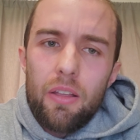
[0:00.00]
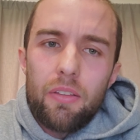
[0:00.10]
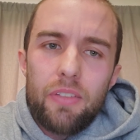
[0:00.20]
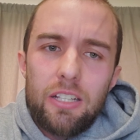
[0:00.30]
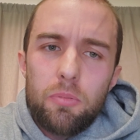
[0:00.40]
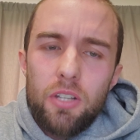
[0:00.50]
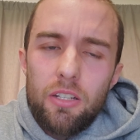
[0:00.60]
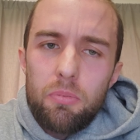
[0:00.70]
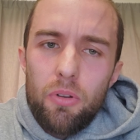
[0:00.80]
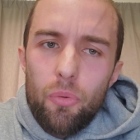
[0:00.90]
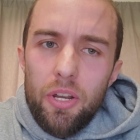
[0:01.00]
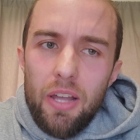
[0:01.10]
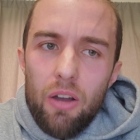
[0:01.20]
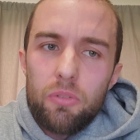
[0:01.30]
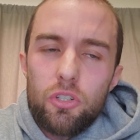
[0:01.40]
that's beside the point right
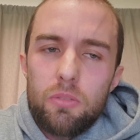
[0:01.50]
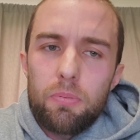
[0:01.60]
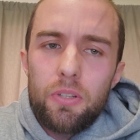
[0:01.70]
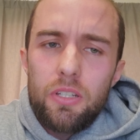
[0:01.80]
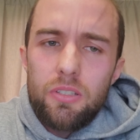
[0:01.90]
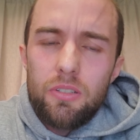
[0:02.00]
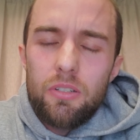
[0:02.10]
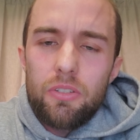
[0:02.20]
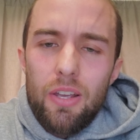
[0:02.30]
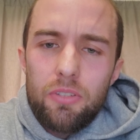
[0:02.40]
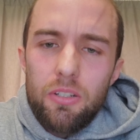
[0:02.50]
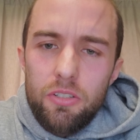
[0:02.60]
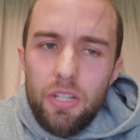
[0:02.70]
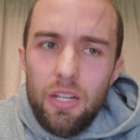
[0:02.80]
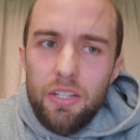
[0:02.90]
now. Just please, you have to
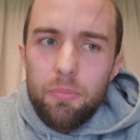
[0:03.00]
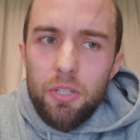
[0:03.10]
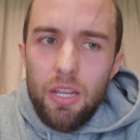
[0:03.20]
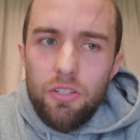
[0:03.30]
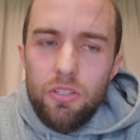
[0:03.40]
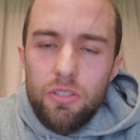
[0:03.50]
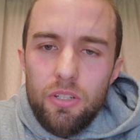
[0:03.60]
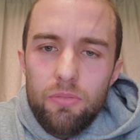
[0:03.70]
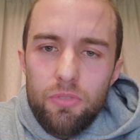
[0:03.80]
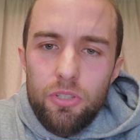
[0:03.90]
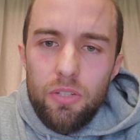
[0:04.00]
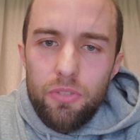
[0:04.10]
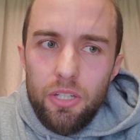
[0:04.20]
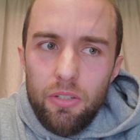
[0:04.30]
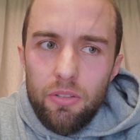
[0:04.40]
understand the implications of the
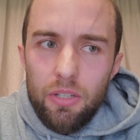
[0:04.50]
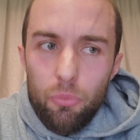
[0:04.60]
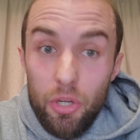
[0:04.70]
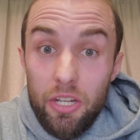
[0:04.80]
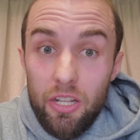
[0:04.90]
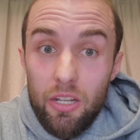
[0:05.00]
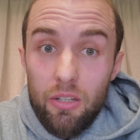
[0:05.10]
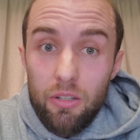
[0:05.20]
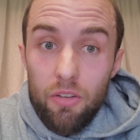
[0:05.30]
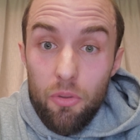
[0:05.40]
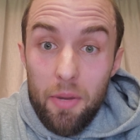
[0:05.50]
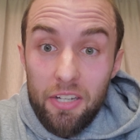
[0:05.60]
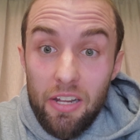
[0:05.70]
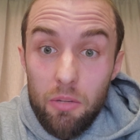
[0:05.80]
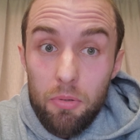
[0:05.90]
shifting and weakening of the
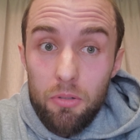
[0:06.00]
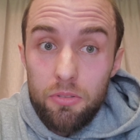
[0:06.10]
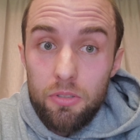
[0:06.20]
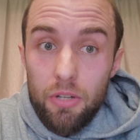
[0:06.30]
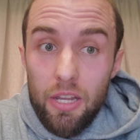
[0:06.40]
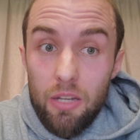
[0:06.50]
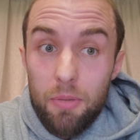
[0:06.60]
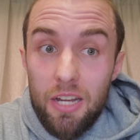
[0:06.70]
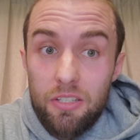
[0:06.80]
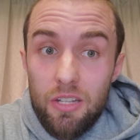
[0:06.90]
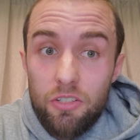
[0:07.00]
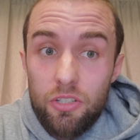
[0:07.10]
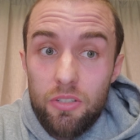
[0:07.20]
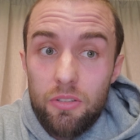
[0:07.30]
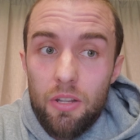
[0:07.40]
magnetic poles, okay? And by
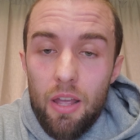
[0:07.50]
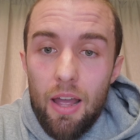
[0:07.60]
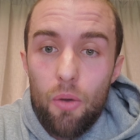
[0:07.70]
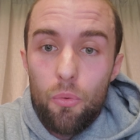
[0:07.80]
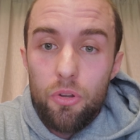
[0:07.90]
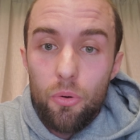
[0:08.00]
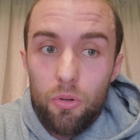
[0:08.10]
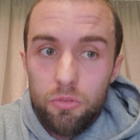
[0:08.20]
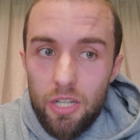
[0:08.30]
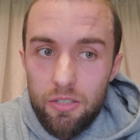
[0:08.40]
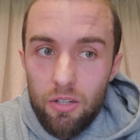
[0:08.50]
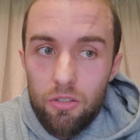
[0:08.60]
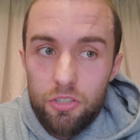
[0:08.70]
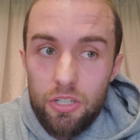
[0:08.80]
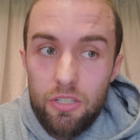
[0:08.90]
extension, how your own
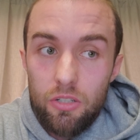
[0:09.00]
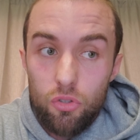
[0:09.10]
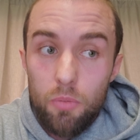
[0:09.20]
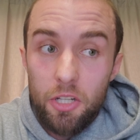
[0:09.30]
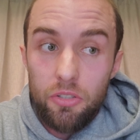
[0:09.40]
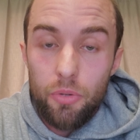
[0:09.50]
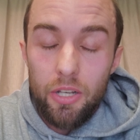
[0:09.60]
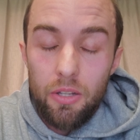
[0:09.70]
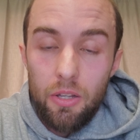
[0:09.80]
technology is contributing to it.